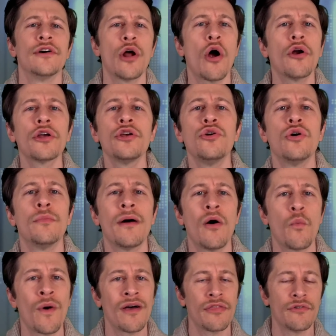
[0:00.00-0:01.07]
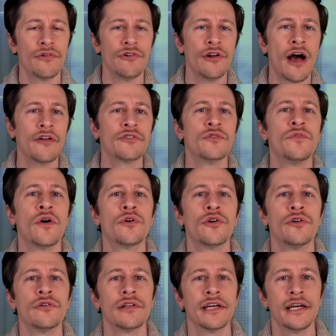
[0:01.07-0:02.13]
argue about whether or not to vote
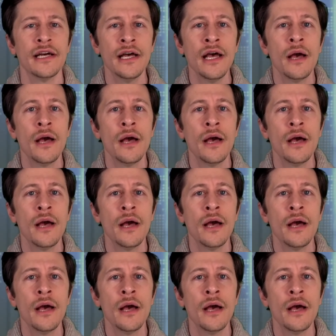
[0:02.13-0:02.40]
early.